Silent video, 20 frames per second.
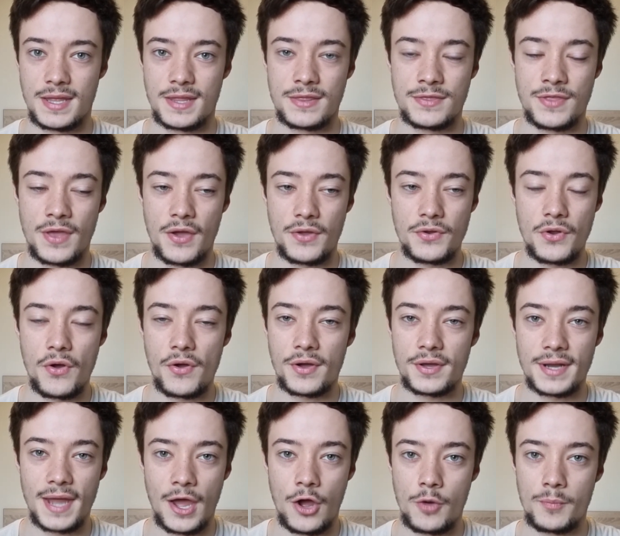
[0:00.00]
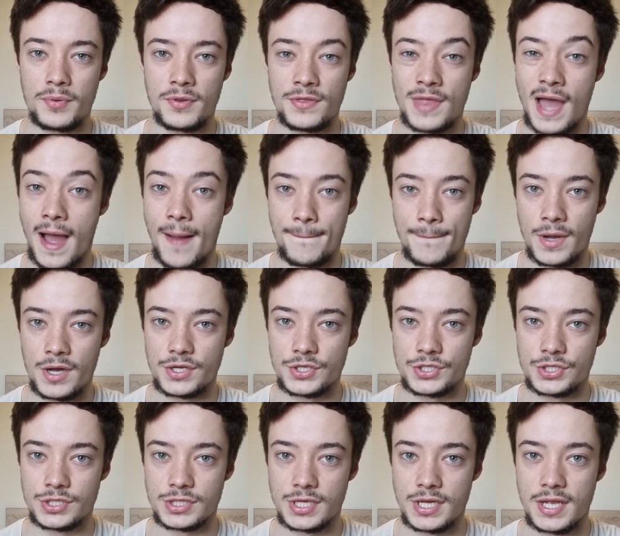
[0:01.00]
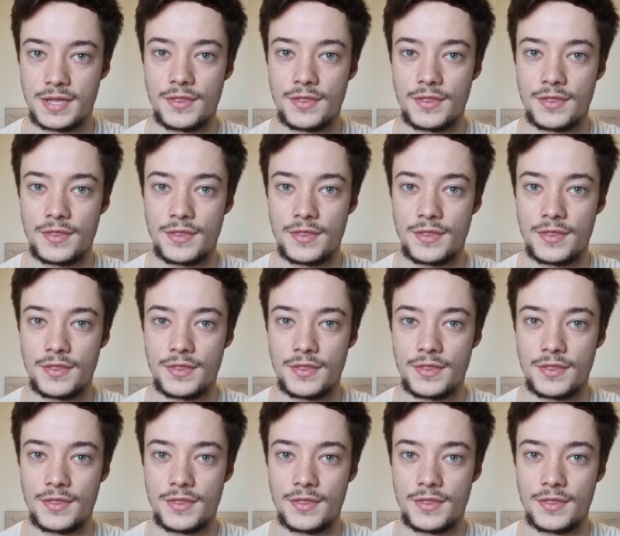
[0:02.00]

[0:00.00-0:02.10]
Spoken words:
they're not going to help you that much.